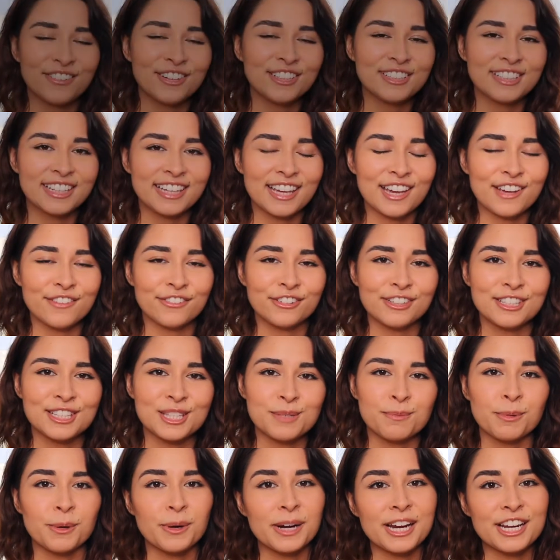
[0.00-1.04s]
you're looking for
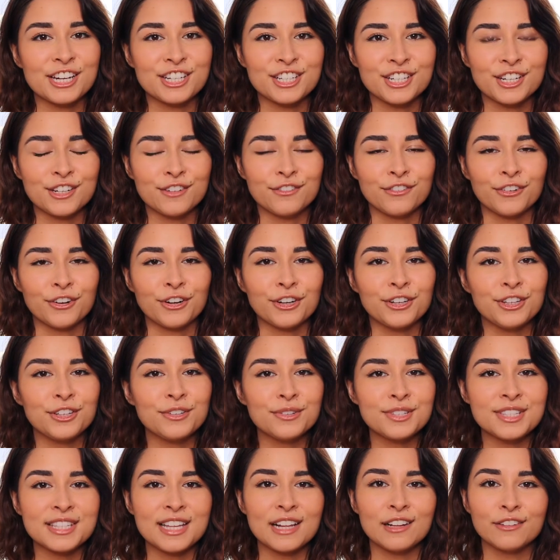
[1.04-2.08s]
inspiration for
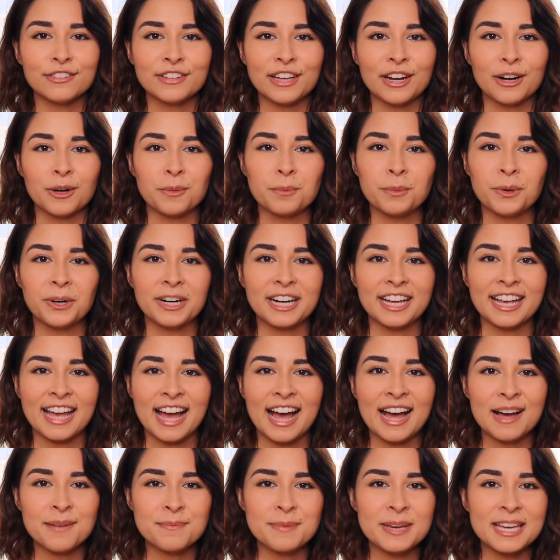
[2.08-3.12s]
new self-care morning
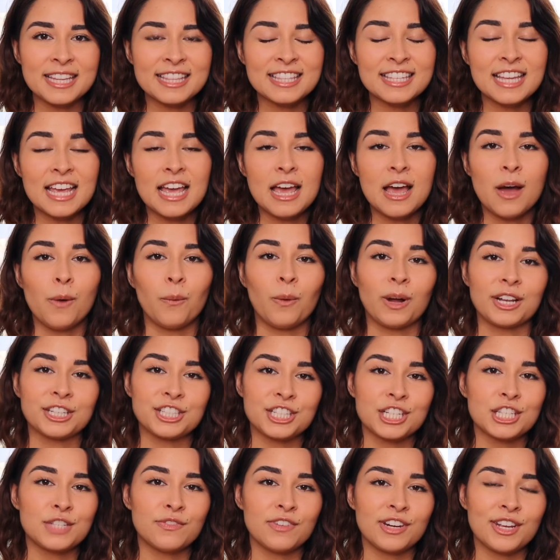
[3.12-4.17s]
habits,
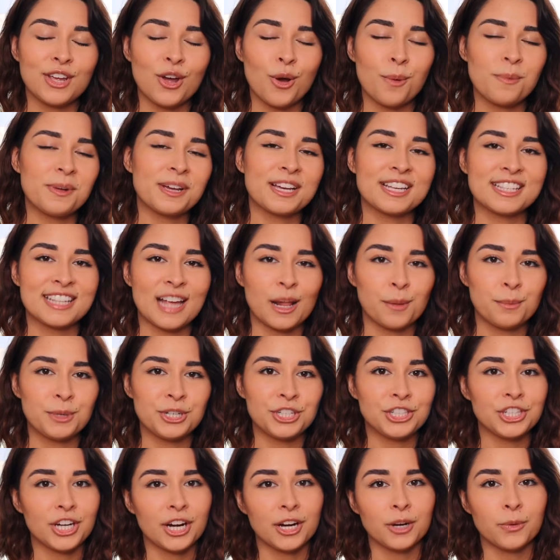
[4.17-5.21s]
watch this video because I'll be
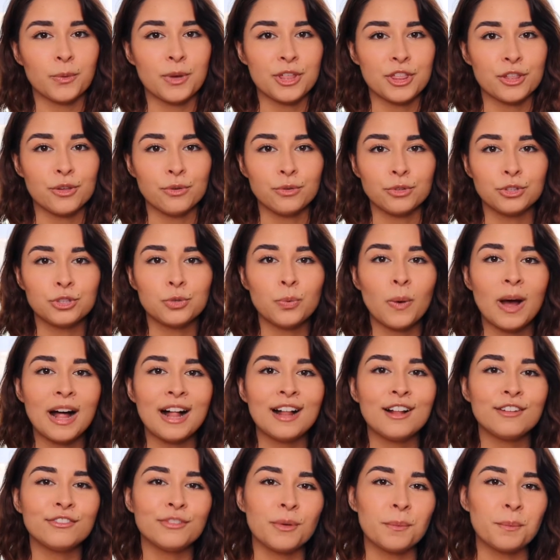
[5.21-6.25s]
sharing with you
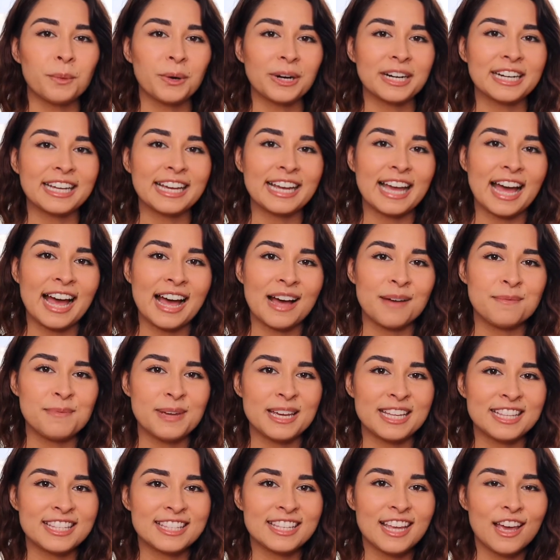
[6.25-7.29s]
12 morning
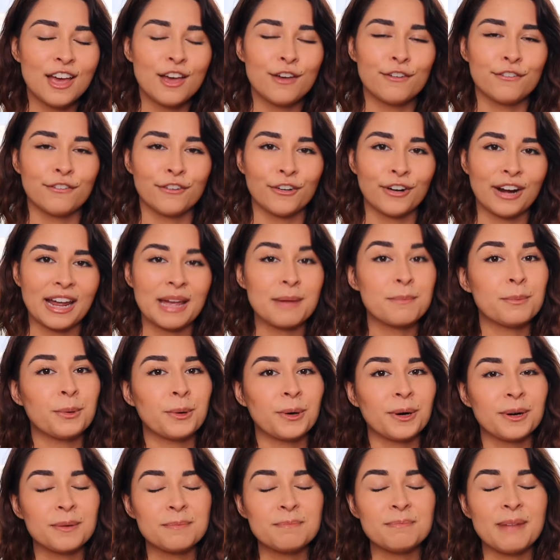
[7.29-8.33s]
habits for a
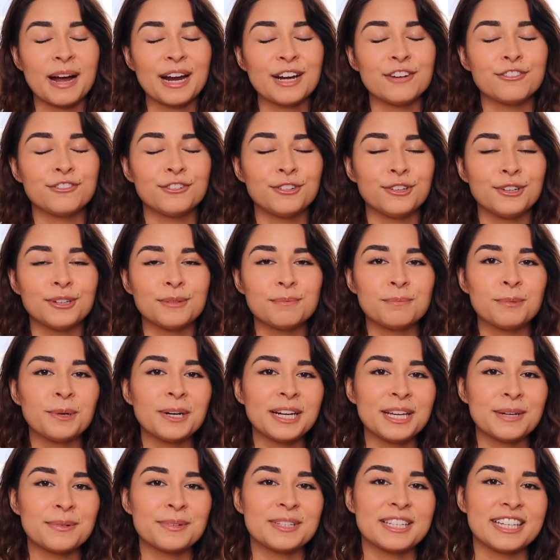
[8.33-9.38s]
more mindful
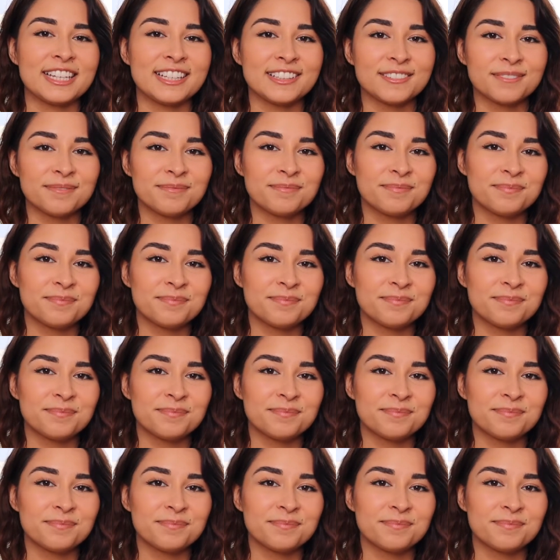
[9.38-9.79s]
morning routine.